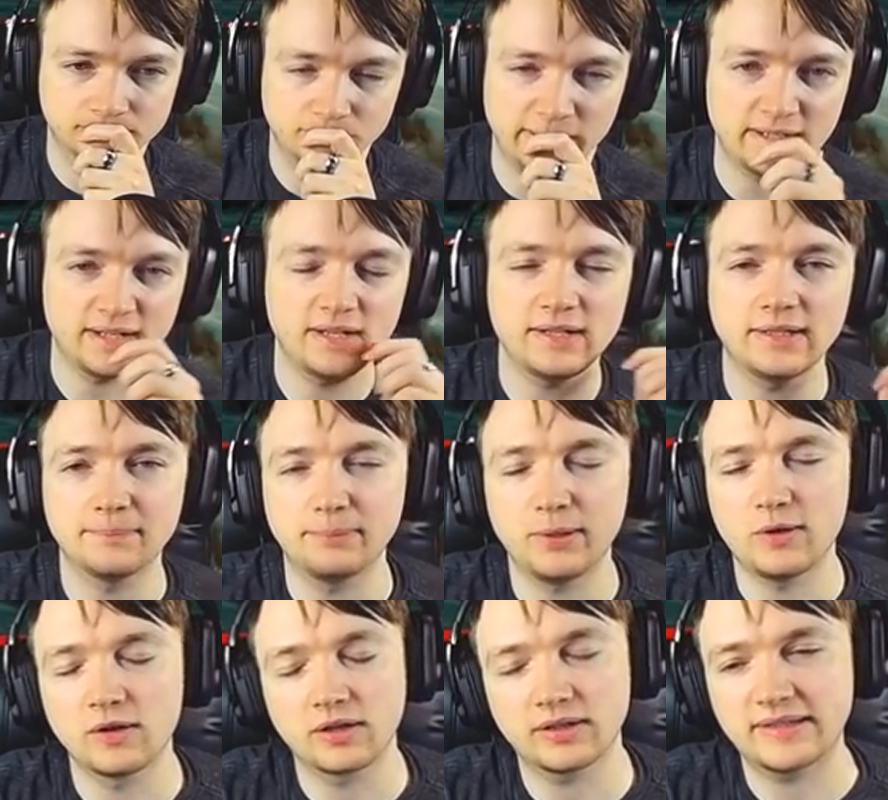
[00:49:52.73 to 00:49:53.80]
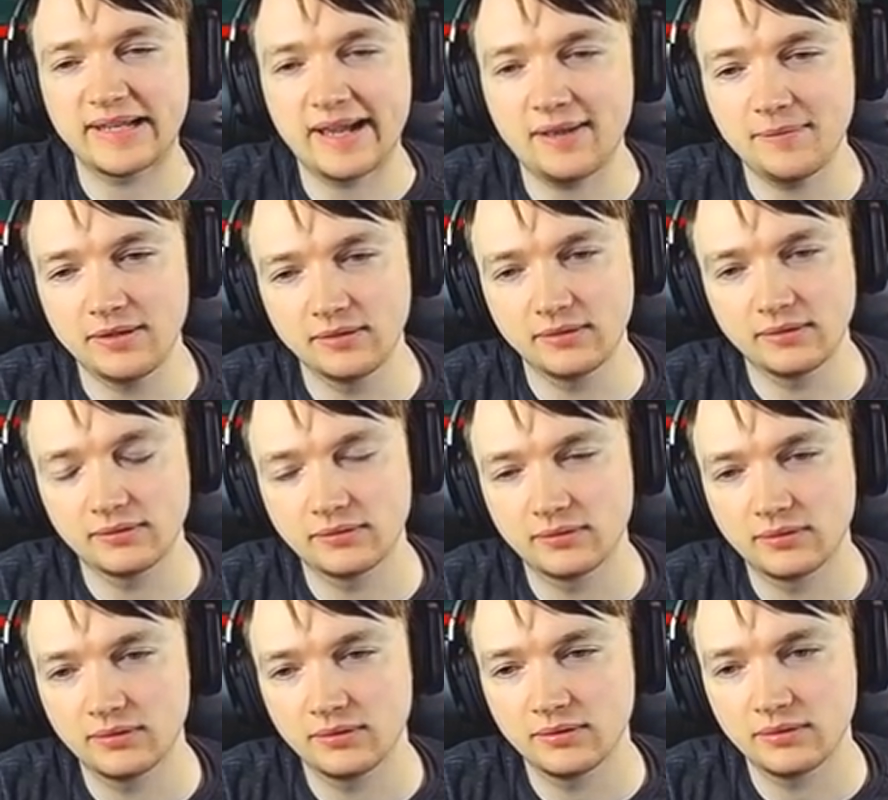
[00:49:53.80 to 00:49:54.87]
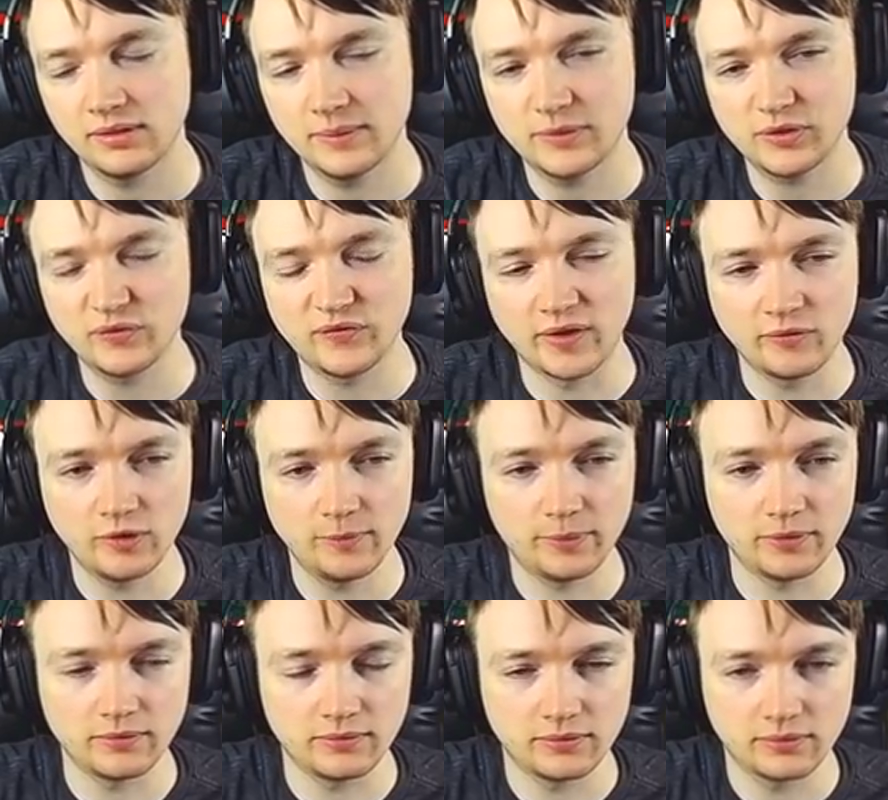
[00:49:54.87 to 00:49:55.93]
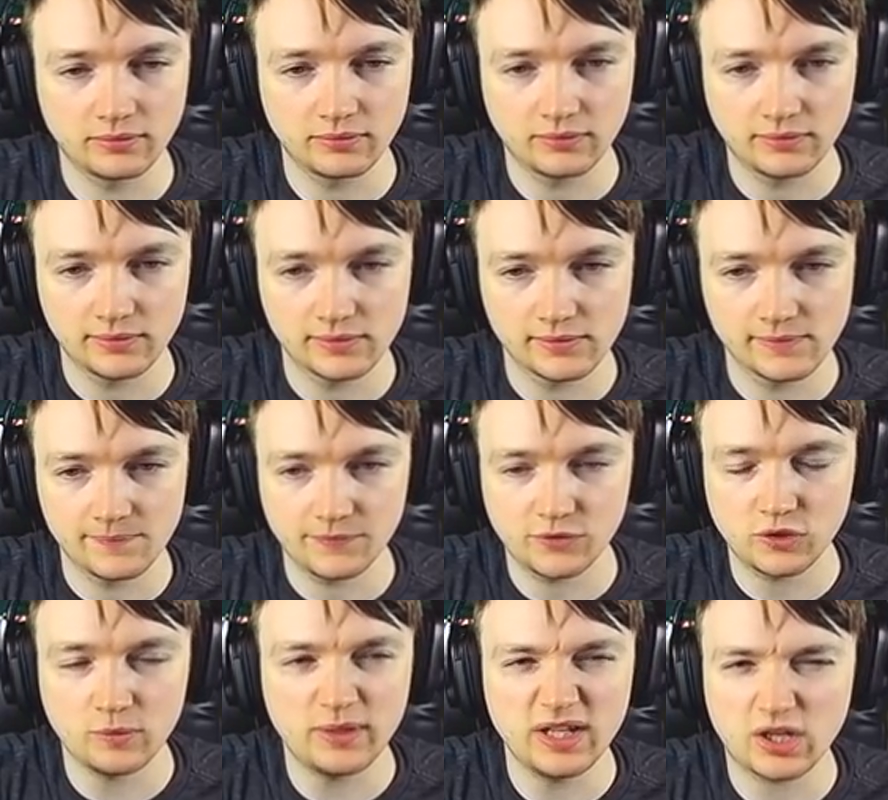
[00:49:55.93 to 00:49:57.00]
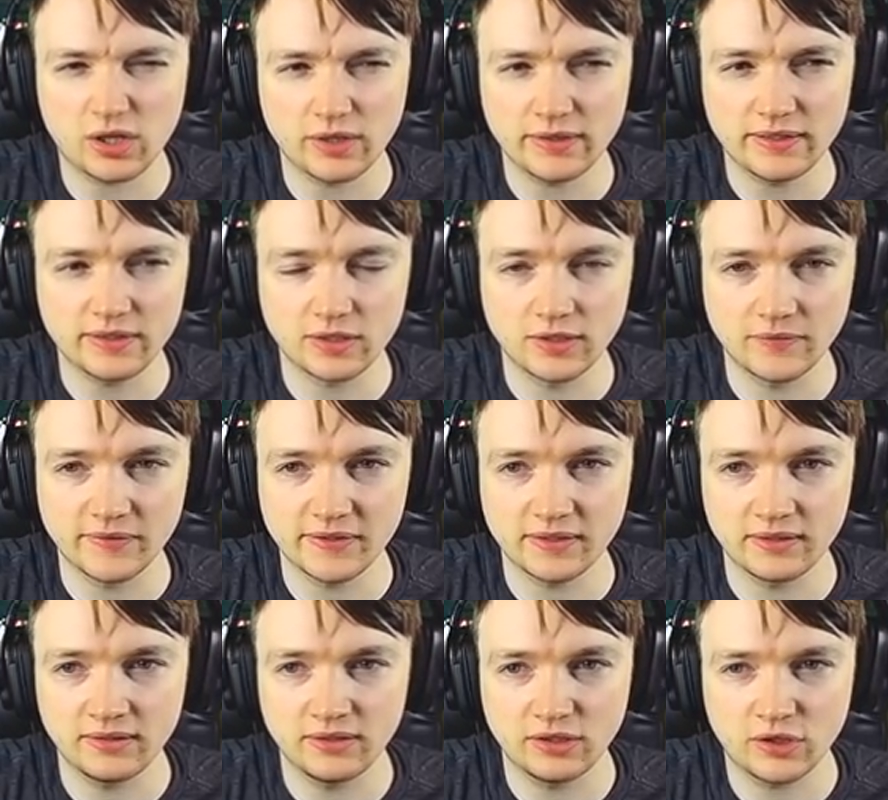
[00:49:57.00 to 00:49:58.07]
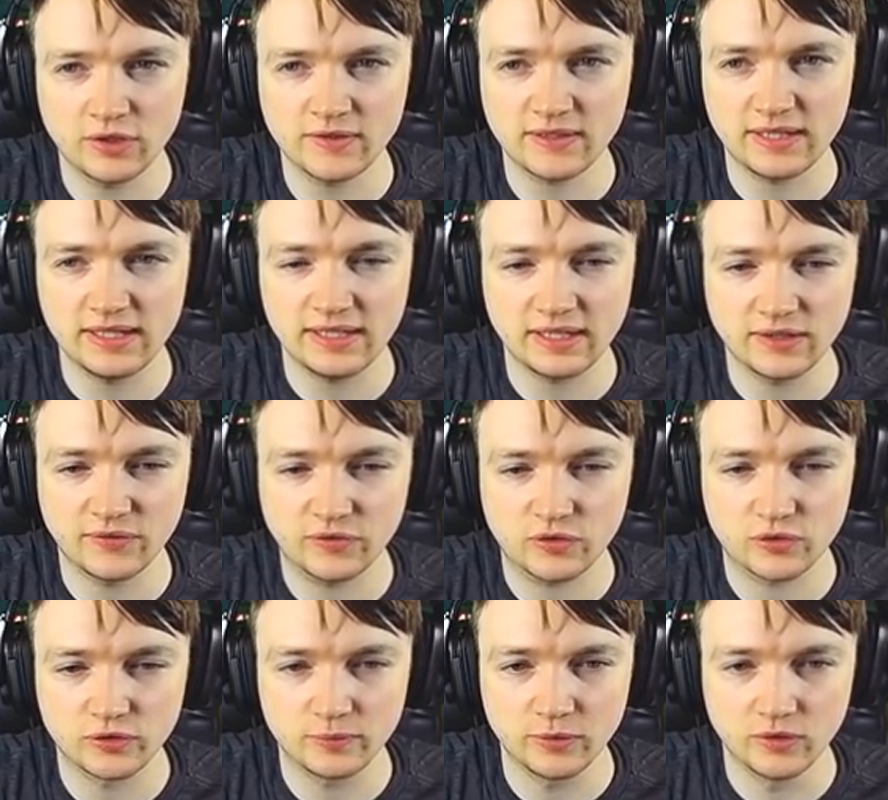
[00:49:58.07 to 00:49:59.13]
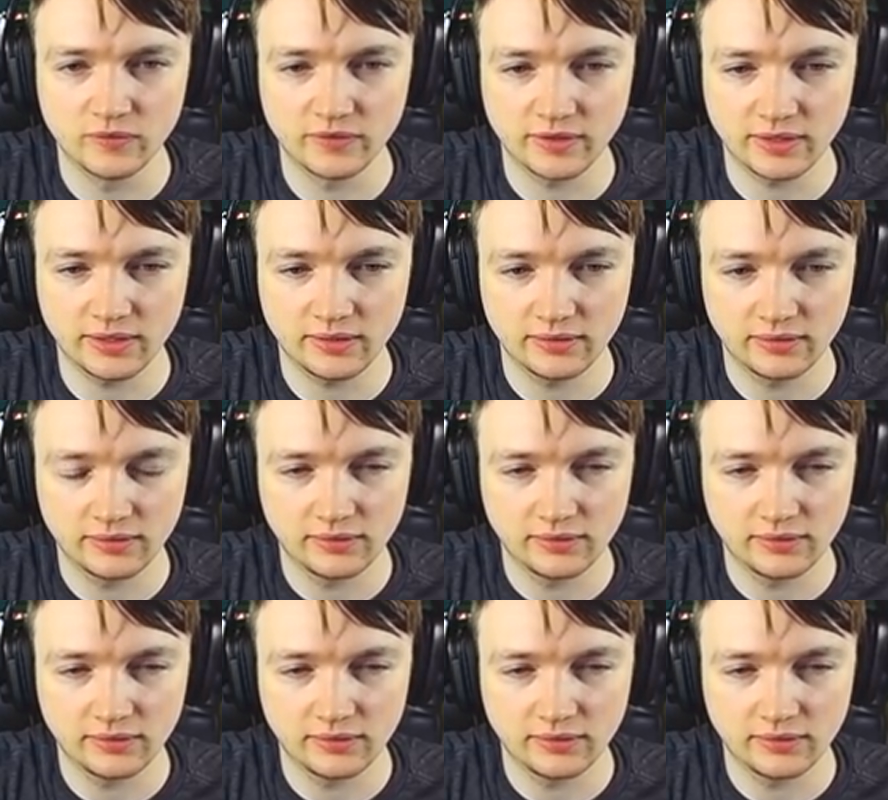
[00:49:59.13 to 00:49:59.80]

But I needed the block. Damn it. I'm so vulnerable. Too many curses all of a sudden. The curse key kind of screwed me over there.